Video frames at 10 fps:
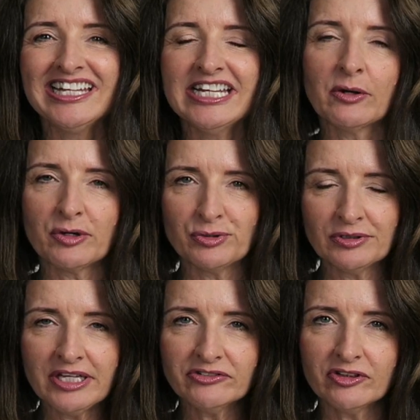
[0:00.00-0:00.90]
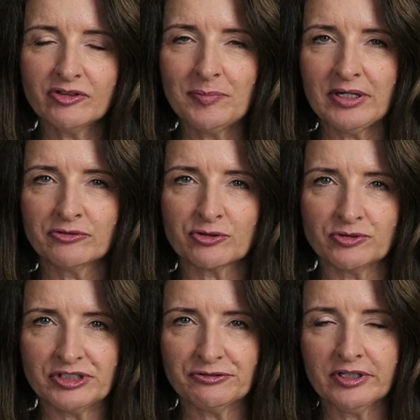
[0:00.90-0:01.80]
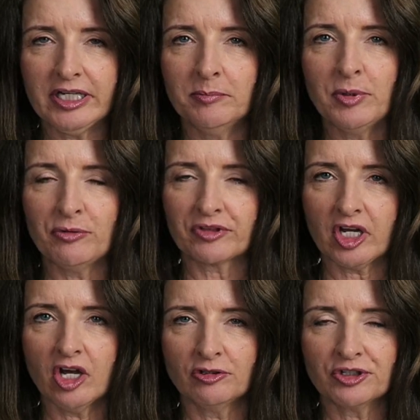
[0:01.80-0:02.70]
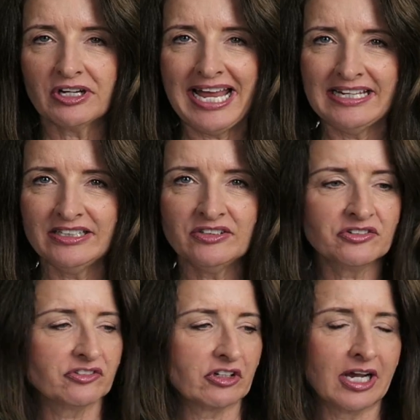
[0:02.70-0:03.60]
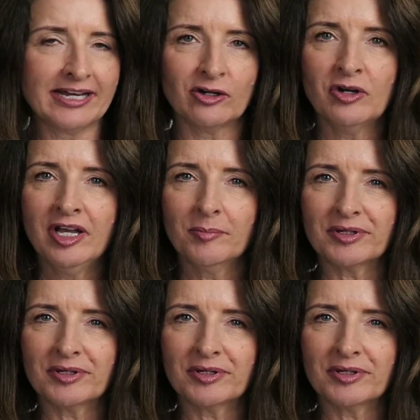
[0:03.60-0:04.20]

Now I realize that the belts are different in both color and in style,